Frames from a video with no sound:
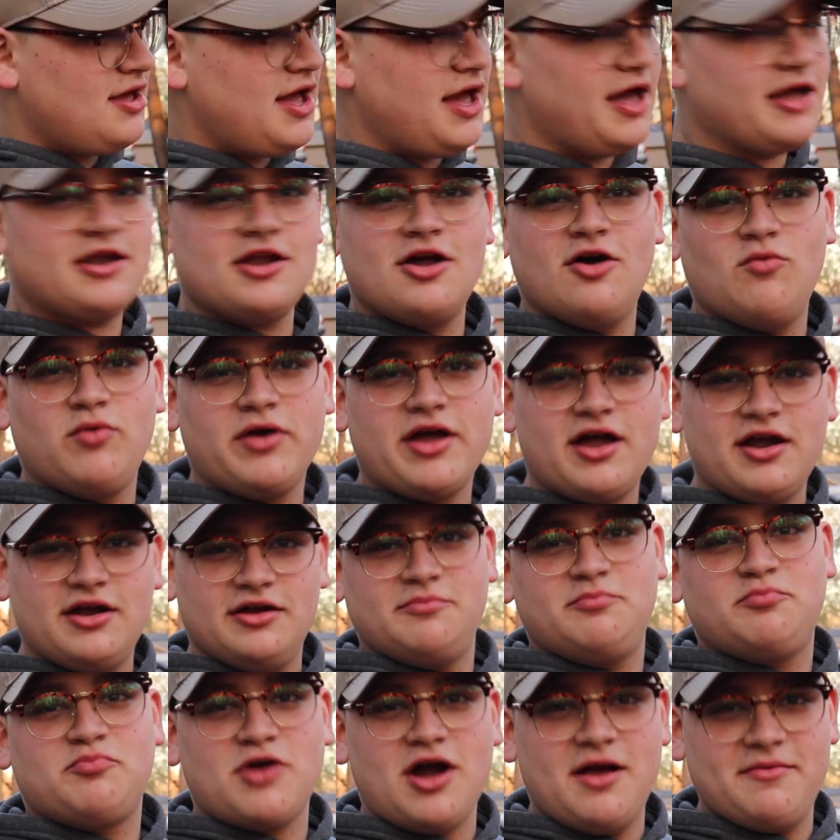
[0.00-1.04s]
And we got a
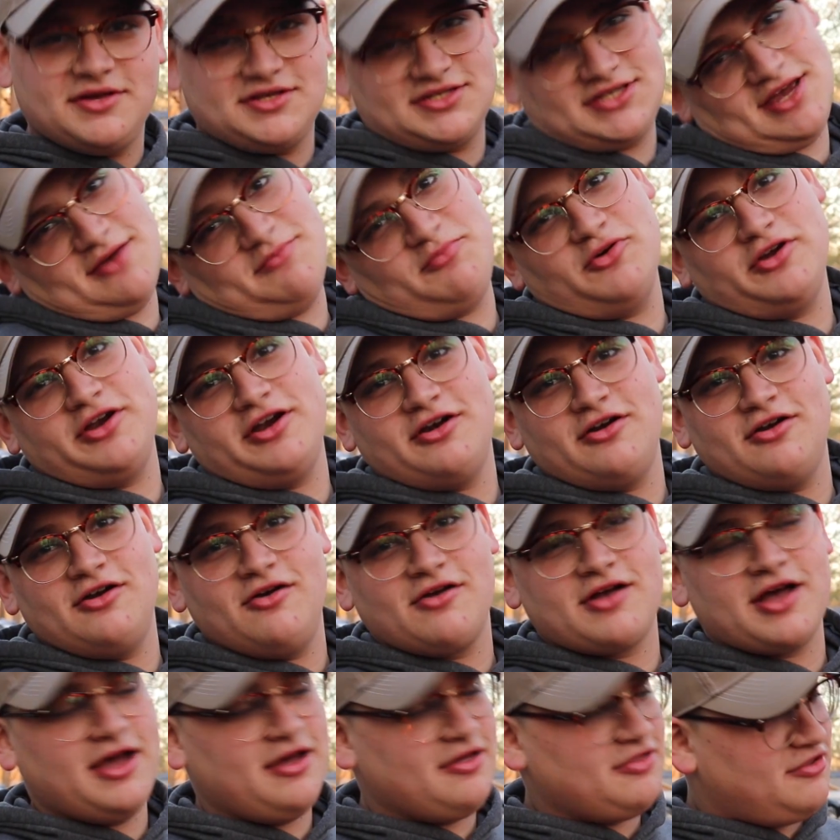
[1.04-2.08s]
prime example here,
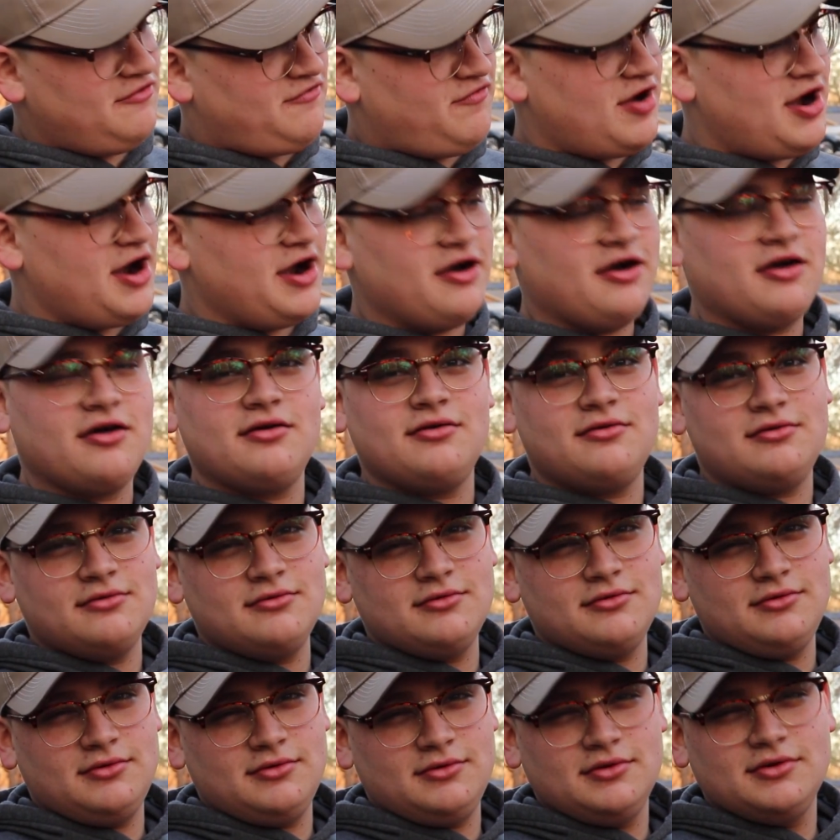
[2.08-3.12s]
okay? The fire
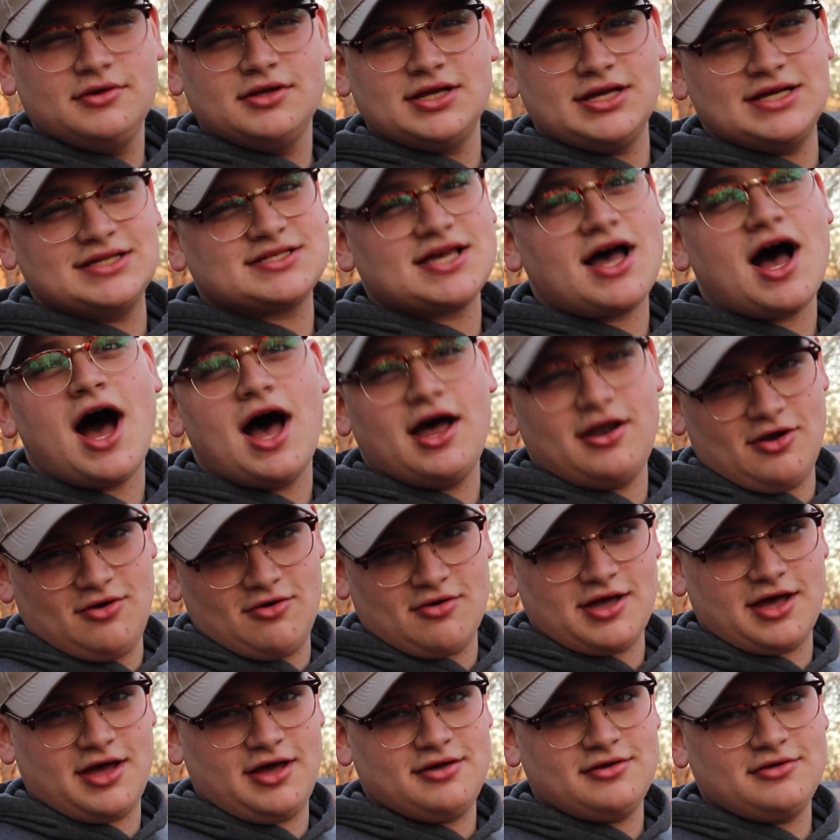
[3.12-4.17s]
is hot,
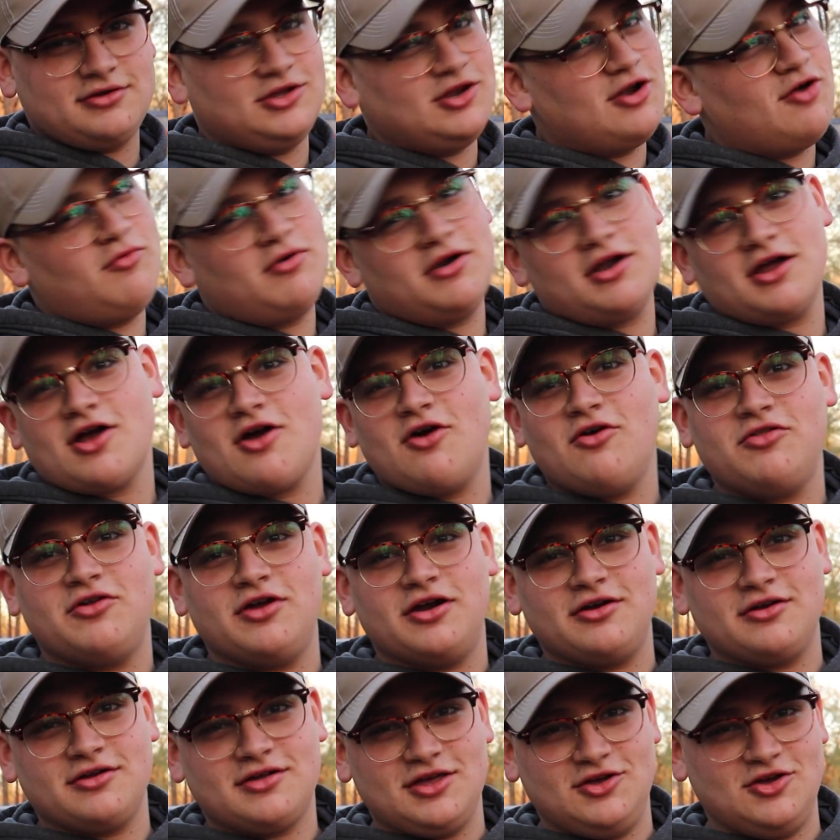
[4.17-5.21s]
okay? You don't want to go there.
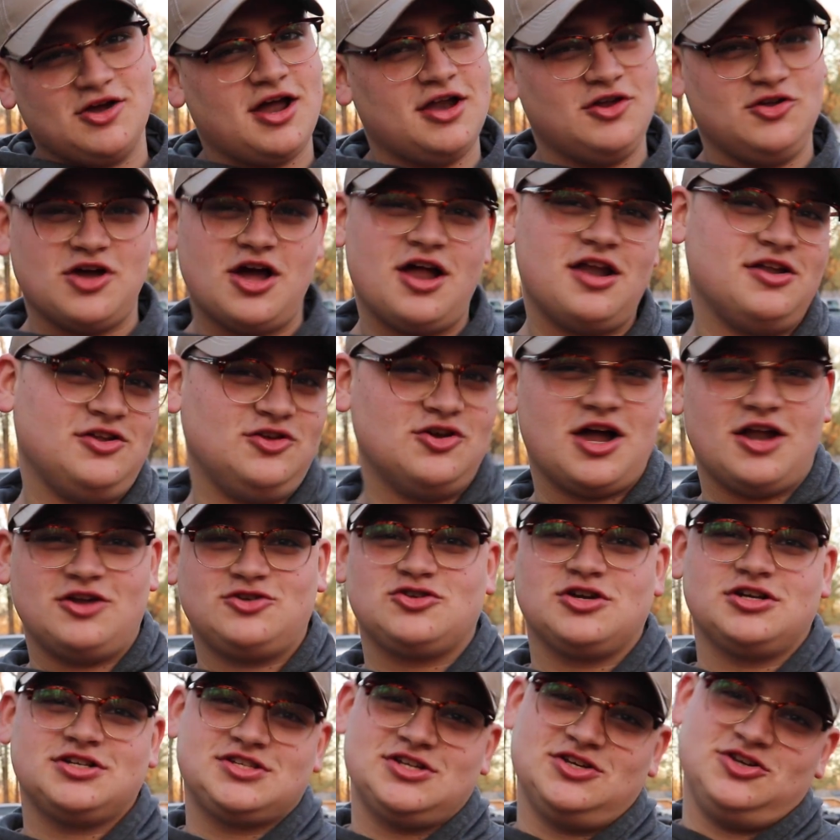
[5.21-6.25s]
You got to
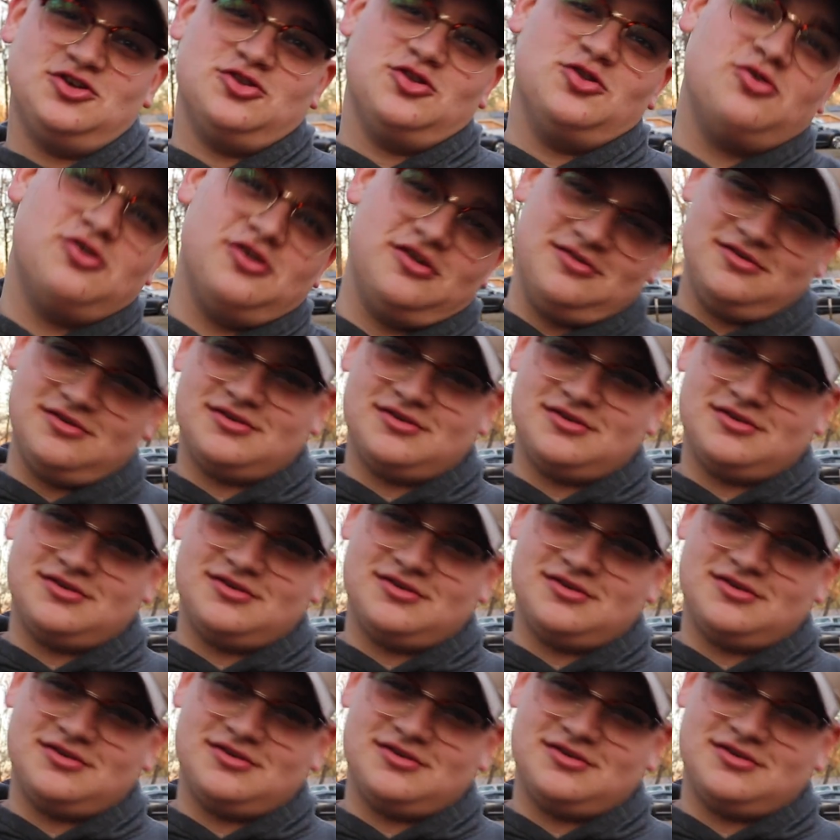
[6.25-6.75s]
trust in your Lord,